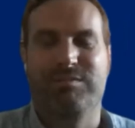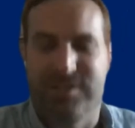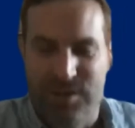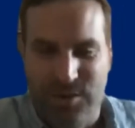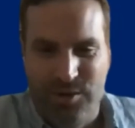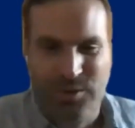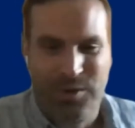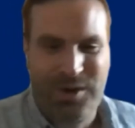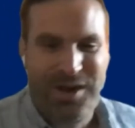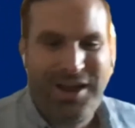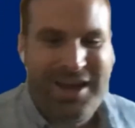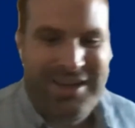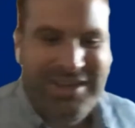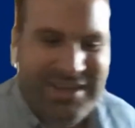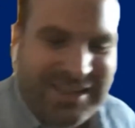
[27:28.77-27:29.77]
So
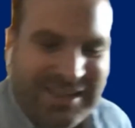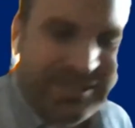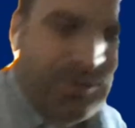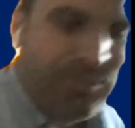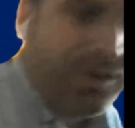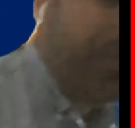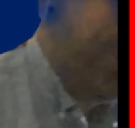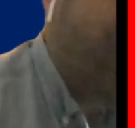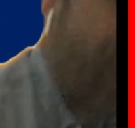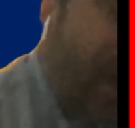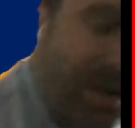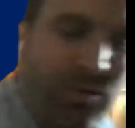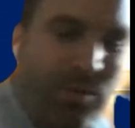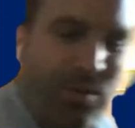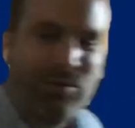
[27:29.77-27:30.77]
yes, so we will
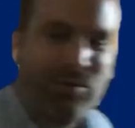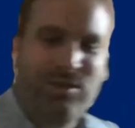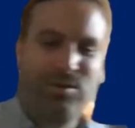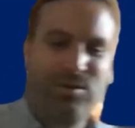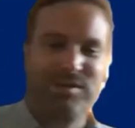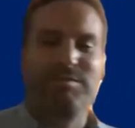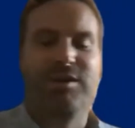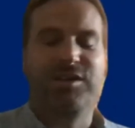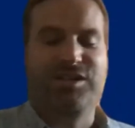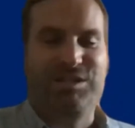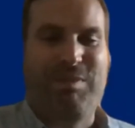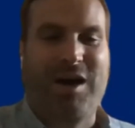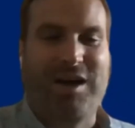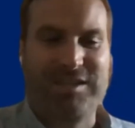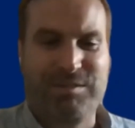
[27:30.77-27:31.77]
try to work with you as much
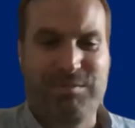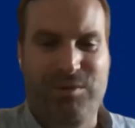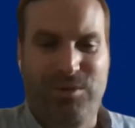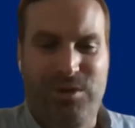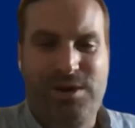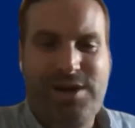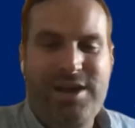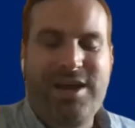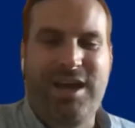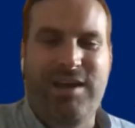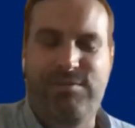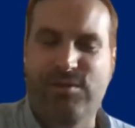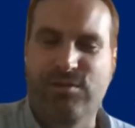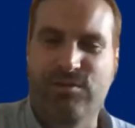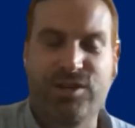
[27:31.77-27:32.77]
as possible
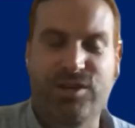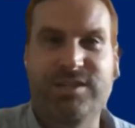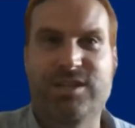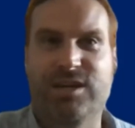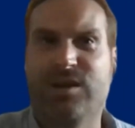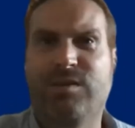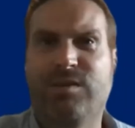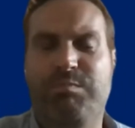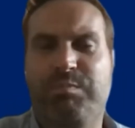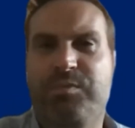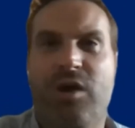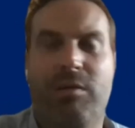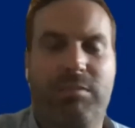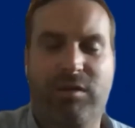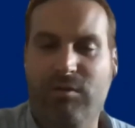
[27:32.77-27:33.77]
if you're just a
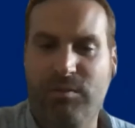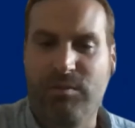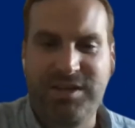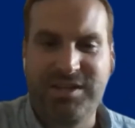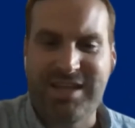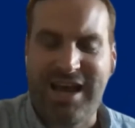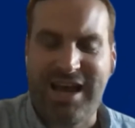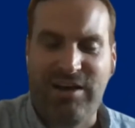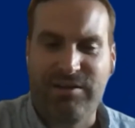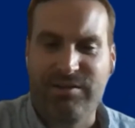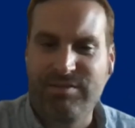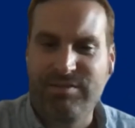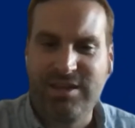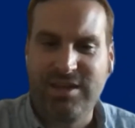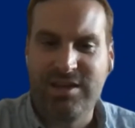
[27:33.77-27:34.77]
couple of weeks out
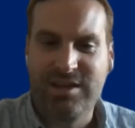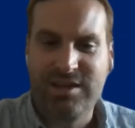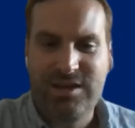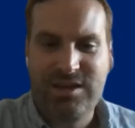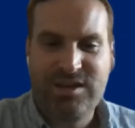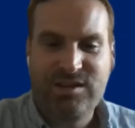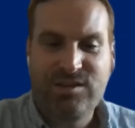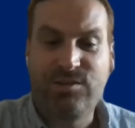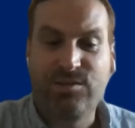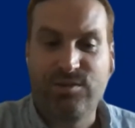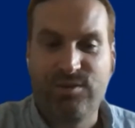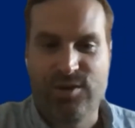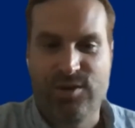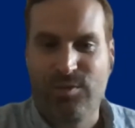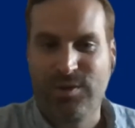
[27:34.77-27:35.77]
of the
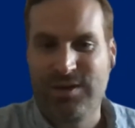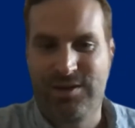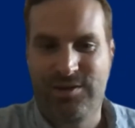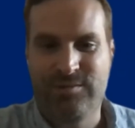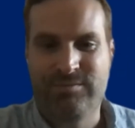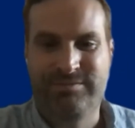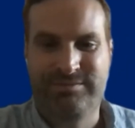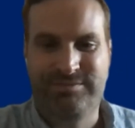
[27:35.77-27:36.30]
2-year window.